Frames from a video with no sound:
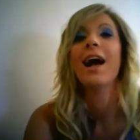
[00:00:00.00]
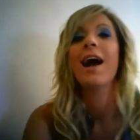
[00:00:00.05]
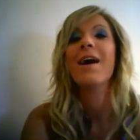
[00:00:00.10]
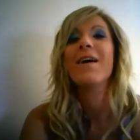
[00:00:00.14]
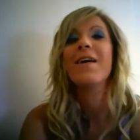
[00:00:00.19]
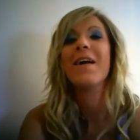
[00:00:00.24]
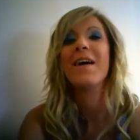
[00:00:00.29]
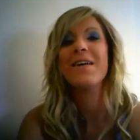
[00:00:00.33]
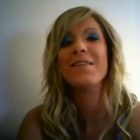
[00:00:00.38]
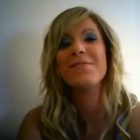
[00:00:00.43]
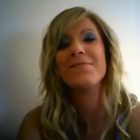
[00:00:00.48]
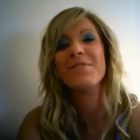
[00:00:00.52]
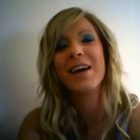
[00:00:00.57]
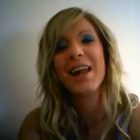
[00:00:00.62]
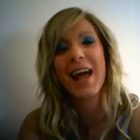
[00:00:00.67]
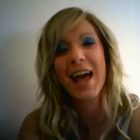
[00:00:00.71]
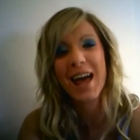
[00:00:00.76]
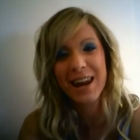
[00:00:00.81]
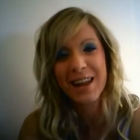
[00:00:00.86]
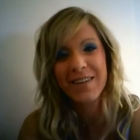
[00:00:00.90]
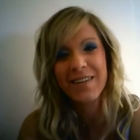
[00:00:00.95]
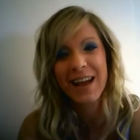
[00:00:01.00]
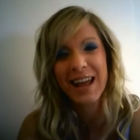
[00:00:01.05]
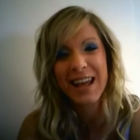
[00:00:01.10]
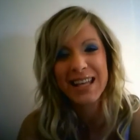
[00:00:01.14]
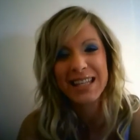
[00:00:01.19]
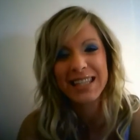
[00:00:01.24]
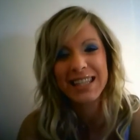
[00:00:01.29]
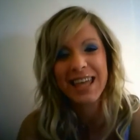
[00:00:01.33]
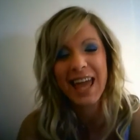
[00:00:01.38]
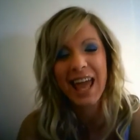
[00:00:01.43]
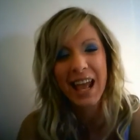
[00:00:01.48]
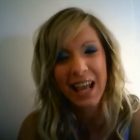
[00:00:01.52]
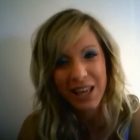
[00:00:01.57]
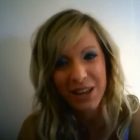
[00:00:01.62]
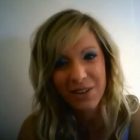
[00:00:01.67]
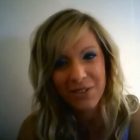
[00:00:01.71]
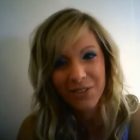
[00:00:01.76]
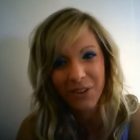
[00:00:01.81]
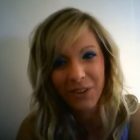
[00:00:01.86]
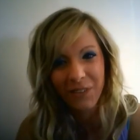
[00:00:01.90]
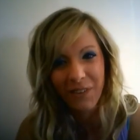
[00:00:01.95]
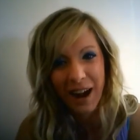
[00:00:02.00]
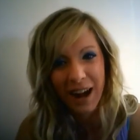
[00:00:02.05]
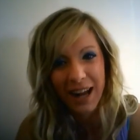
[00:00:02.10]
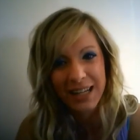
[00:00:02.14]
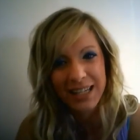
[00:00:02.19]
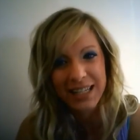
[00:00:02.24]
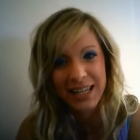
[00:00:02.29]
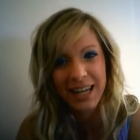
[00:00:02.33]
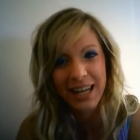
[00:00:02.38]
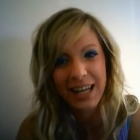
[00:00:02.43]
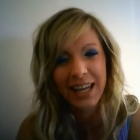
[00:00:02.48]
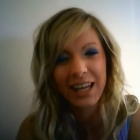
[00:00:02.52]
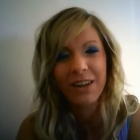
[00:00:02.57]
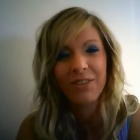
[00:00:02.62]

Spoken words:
But anyways, thank you for watching.